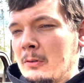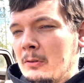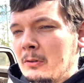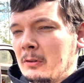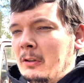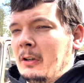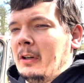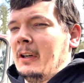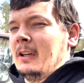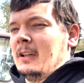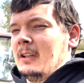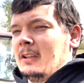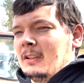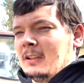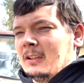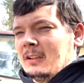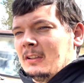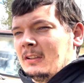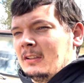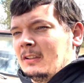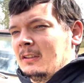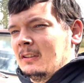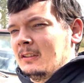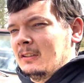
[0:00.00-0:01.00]
great.
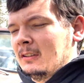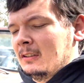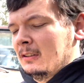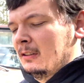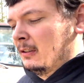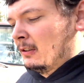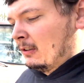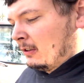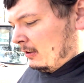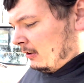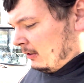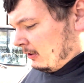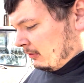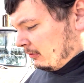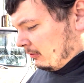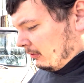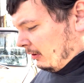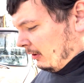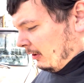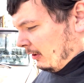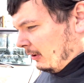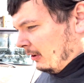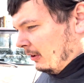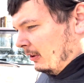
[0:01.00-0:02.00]

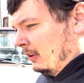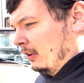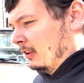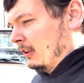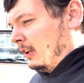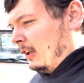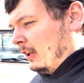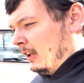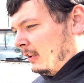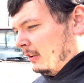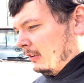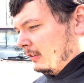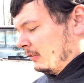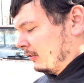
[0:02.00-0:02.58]
Running good now,